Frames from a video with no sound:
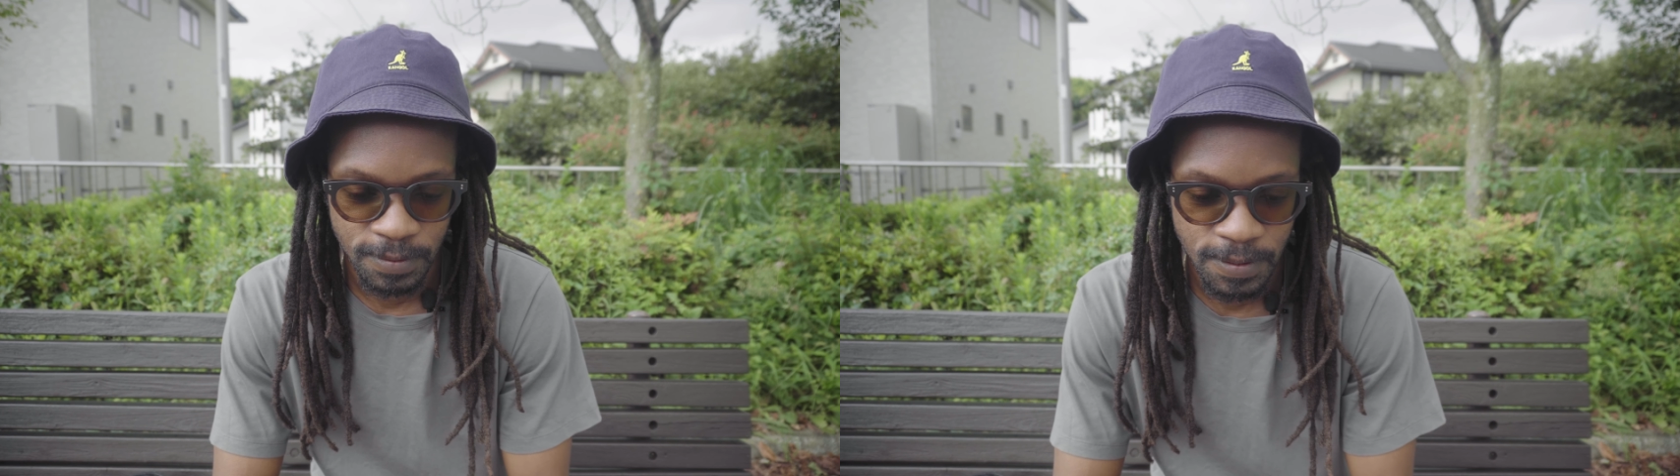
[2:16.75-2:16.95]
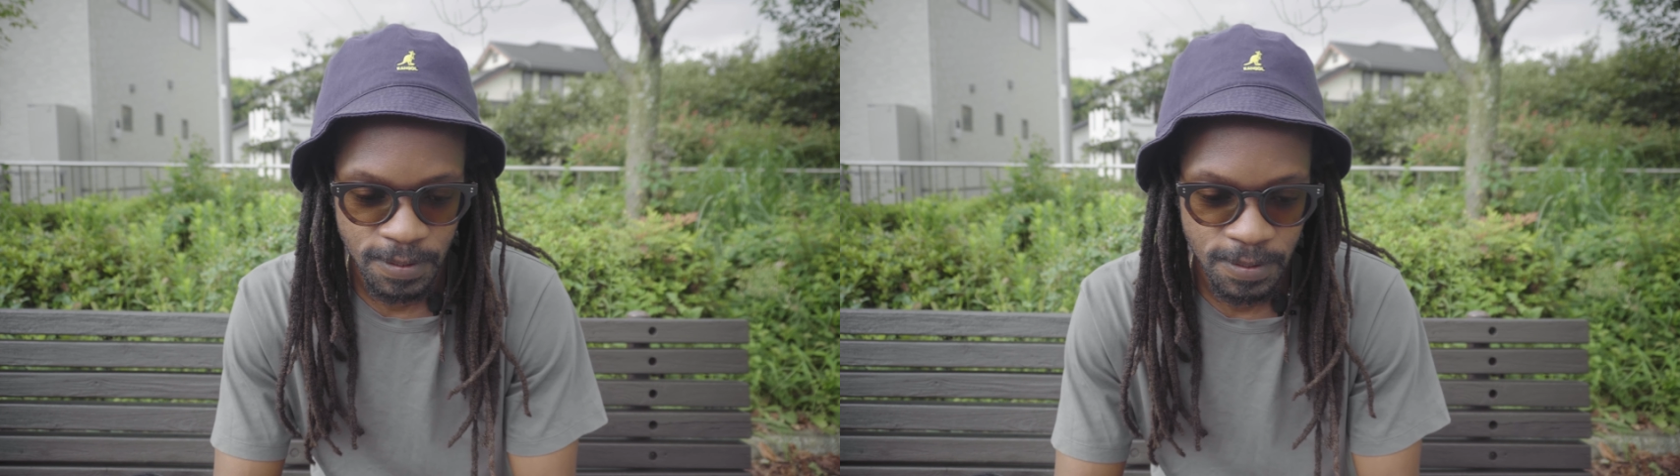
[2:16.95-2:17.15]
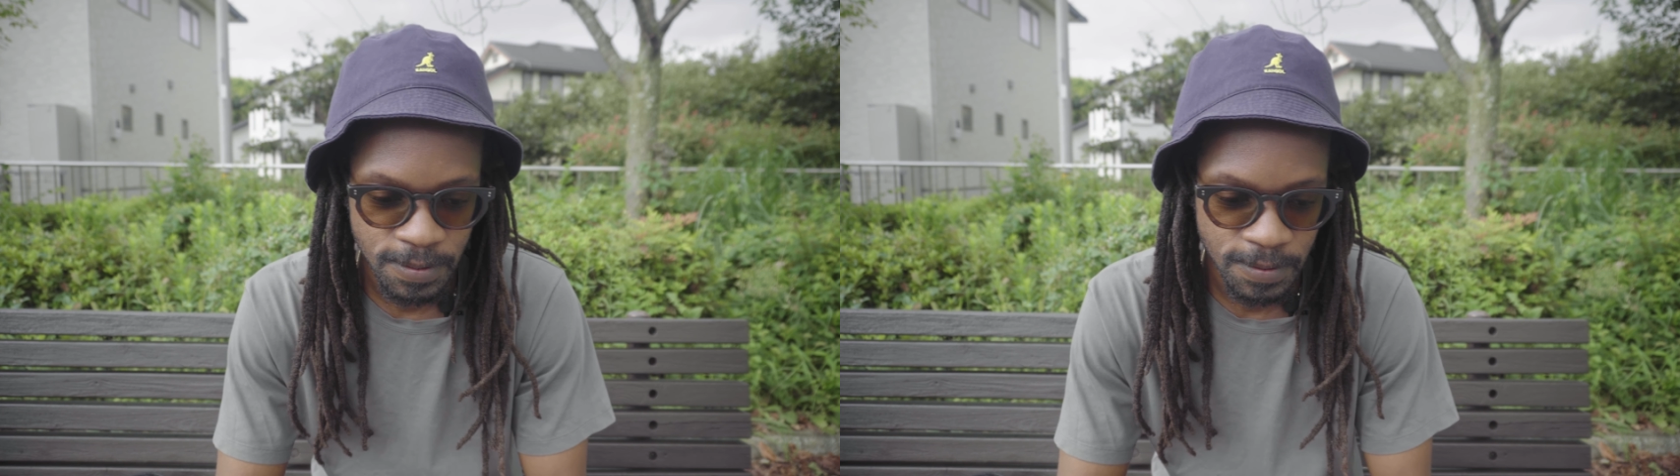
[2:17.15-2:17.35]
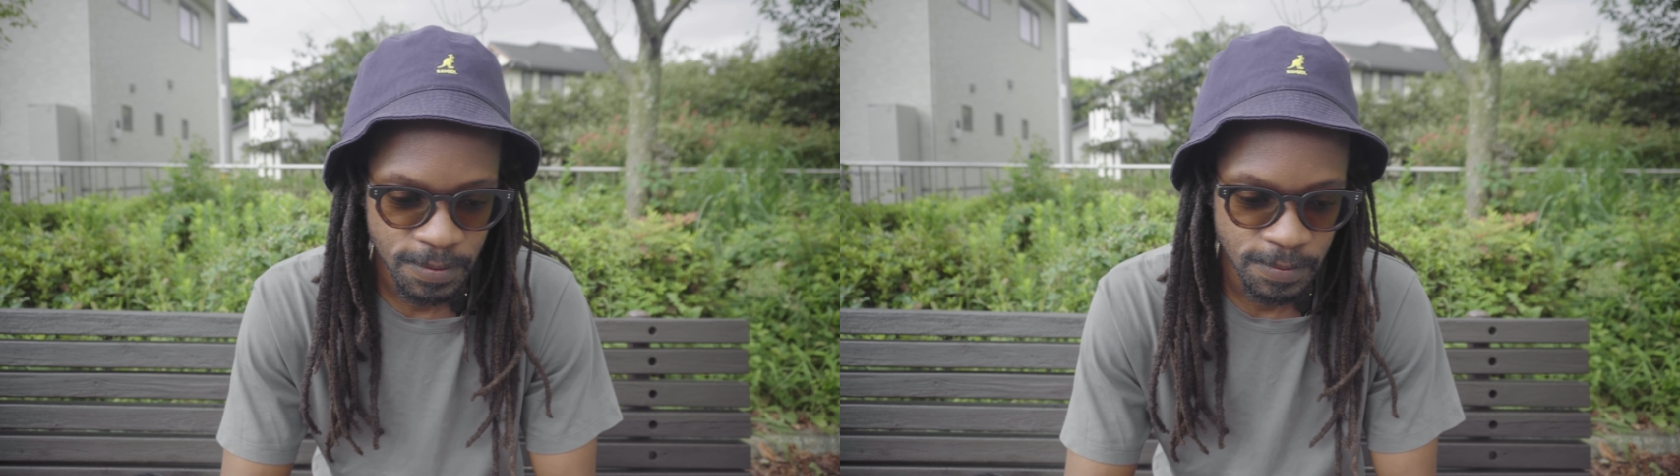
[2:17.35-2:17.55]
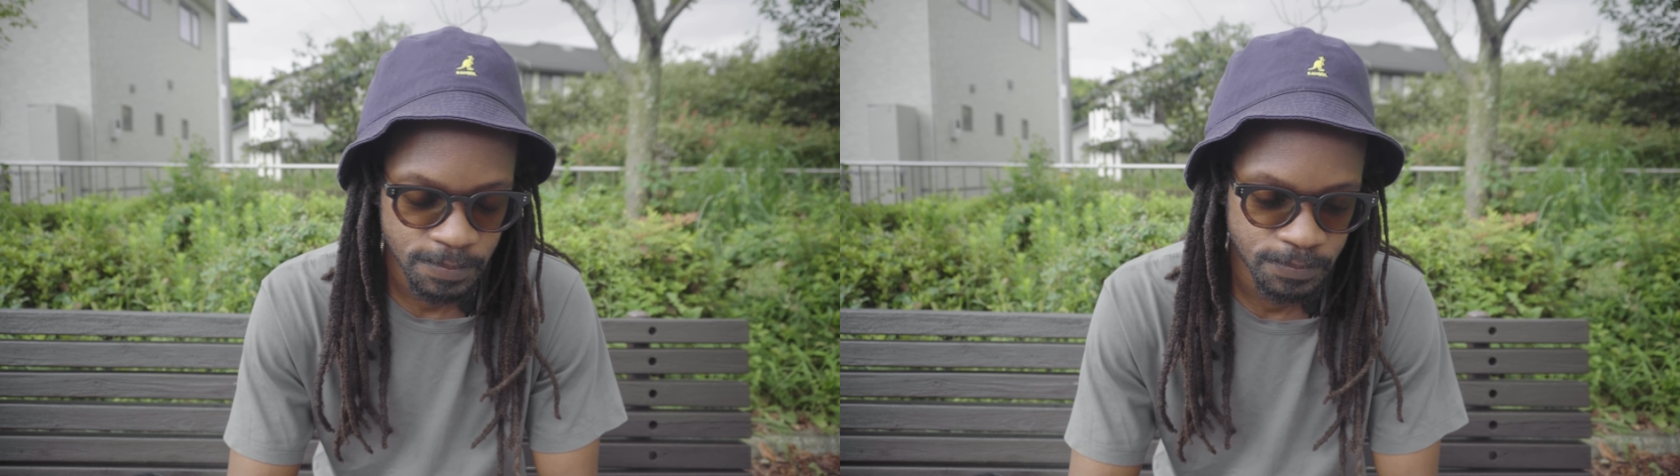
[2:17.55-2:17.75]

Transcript: Um,